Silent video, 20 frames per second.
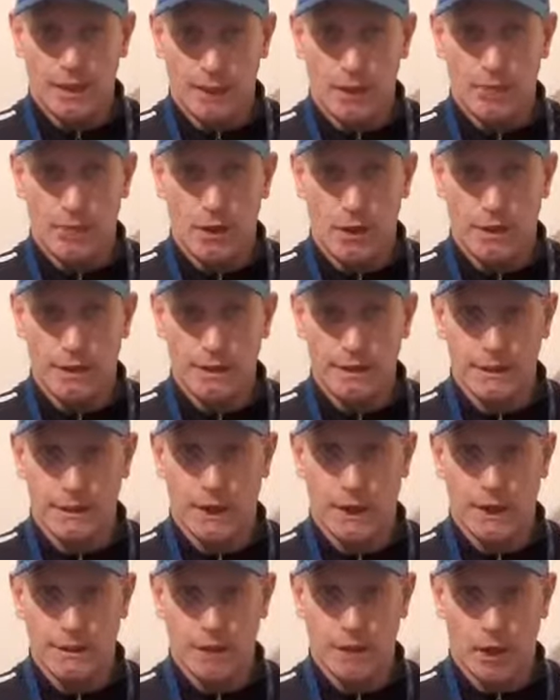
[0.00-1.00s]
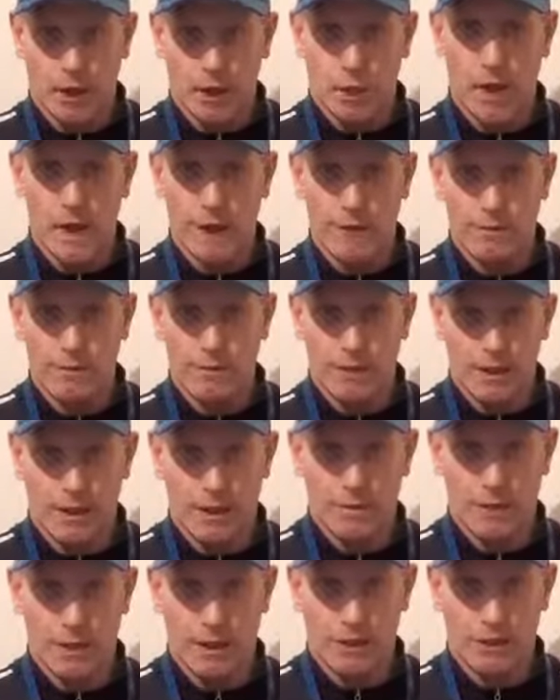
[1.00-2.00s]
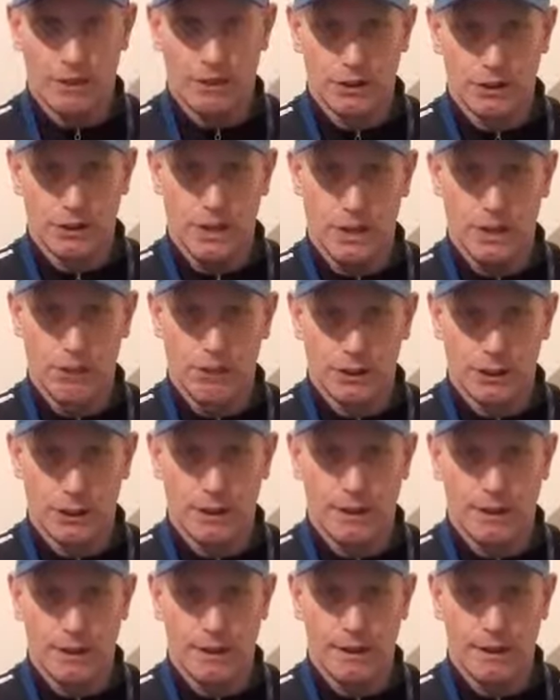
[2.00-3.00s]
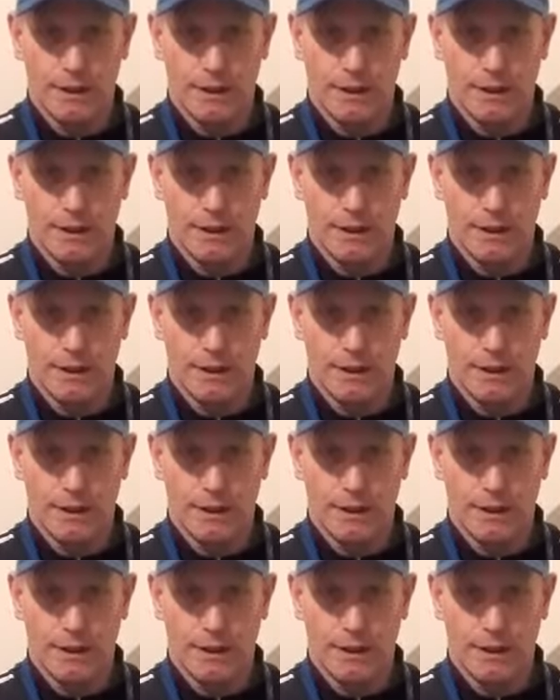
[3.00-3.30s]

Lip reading: give them knowledge that's required for them to understand what's going on